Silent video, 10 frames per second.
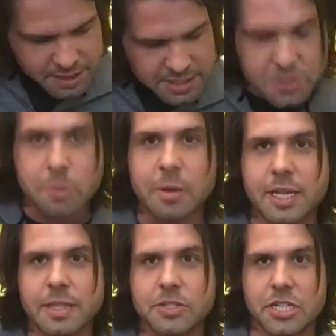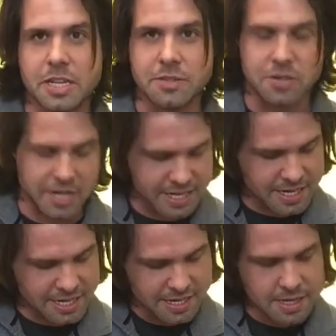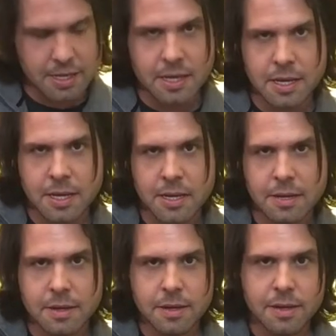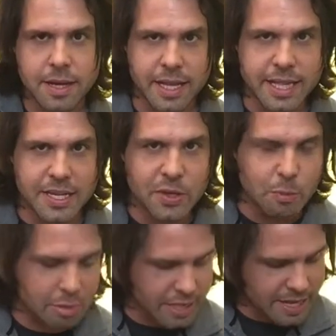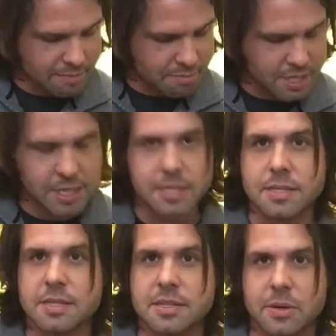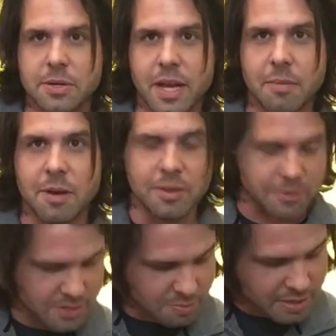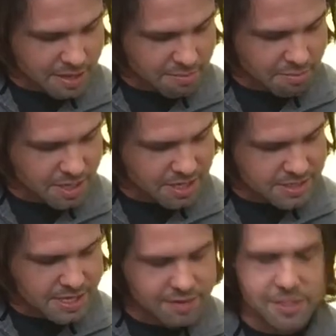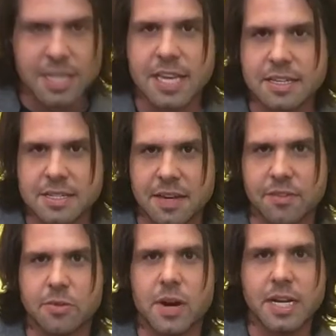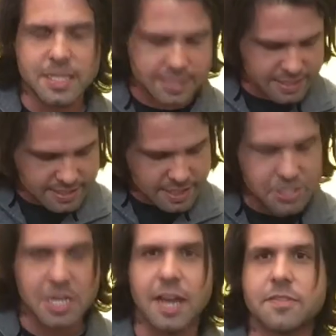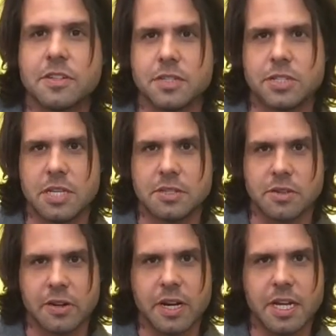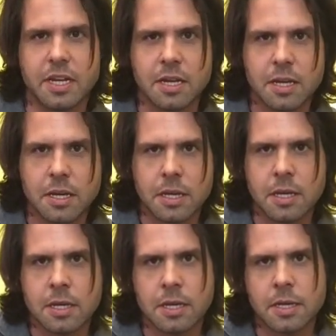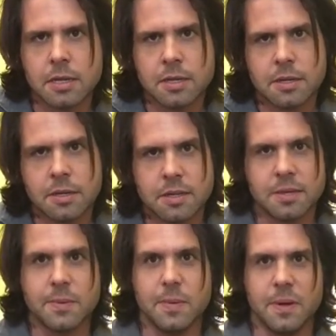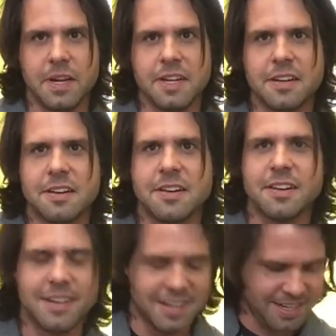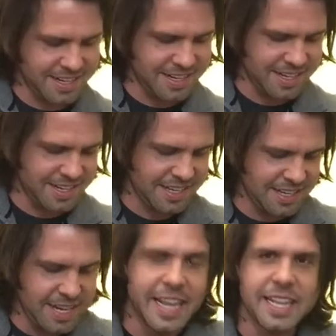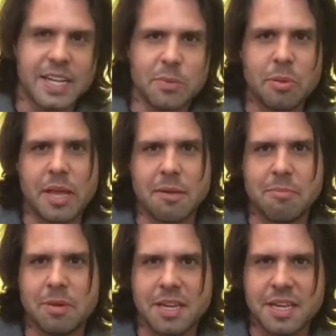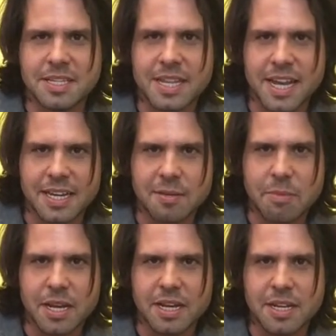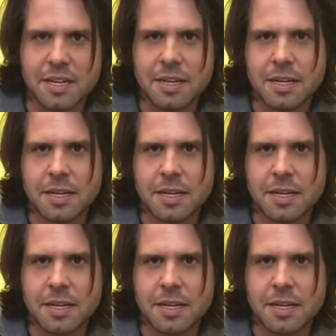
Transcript: is you bend the G string, and then you play B, this is slowed down by the way, you play B seven, E seven right in succession after the G string, ready? Right? And then you play B ten and bend it.